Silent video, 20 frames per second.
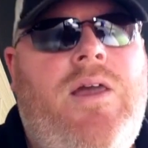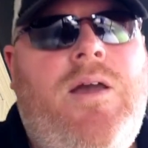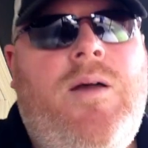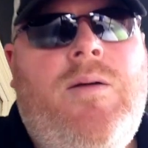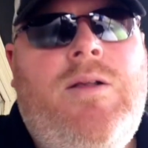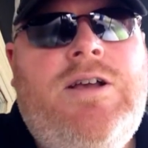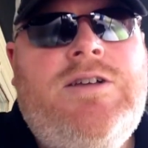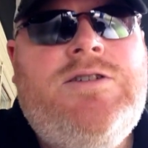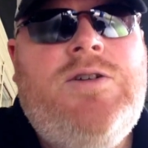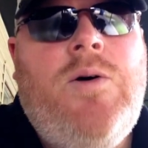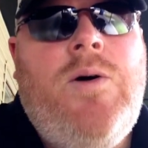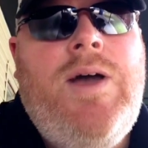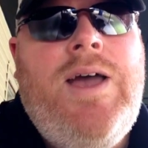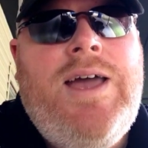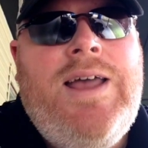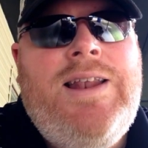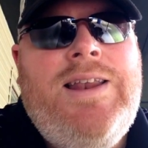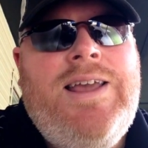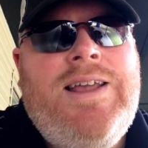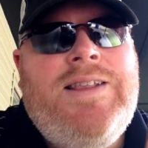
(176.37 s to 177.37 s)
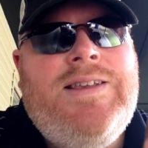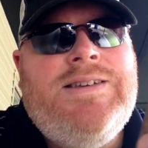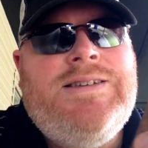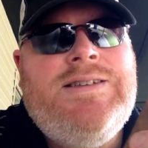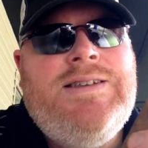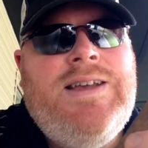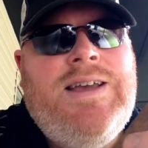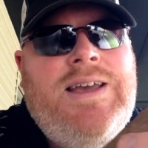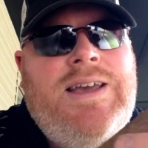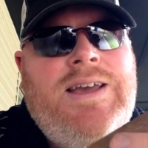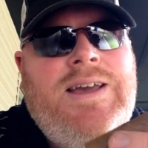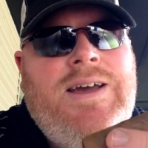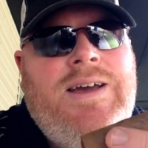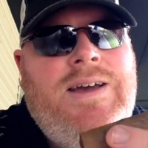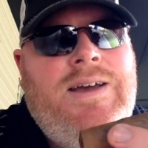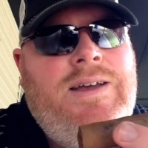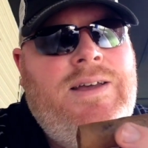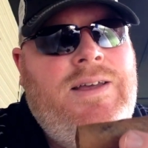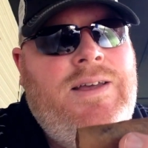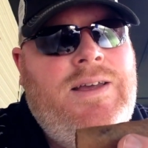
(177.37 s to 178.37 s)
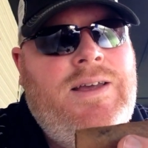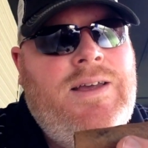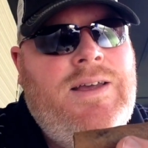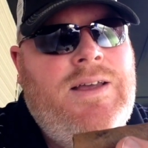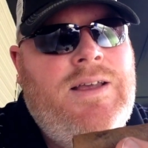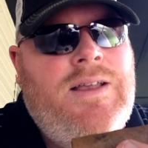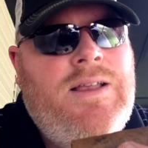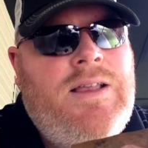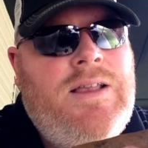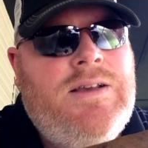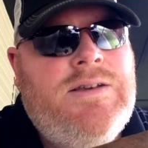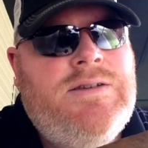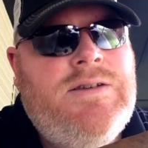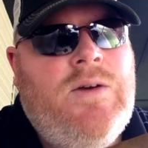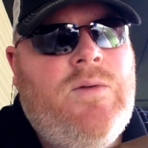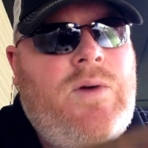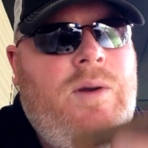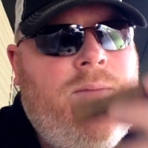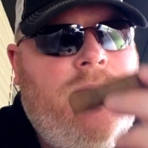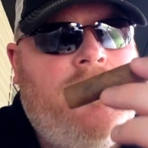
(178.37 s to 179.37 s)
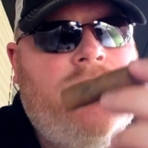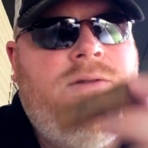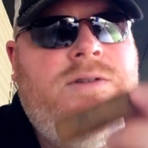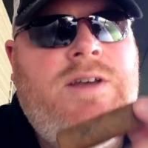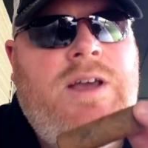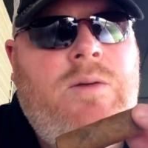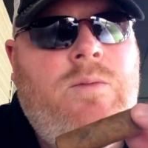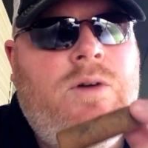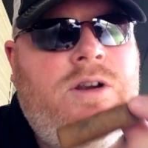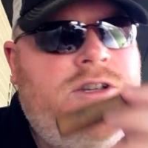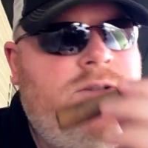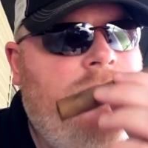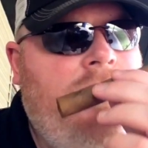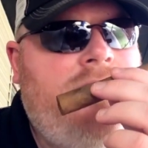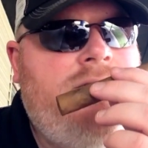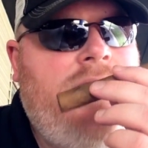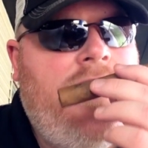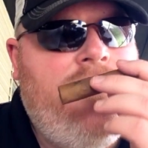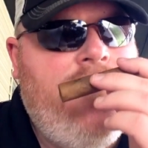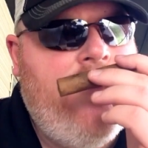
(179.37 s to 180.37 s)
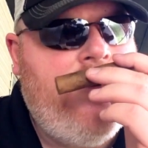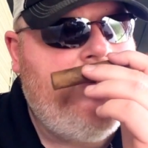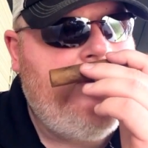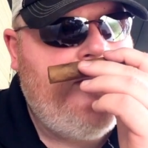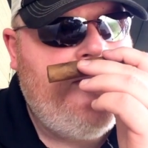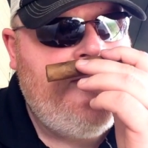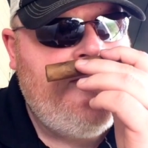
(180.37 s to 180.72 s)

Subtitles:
Let's go ahead and get this thing. Well, I'm going to tell you what it smells like first.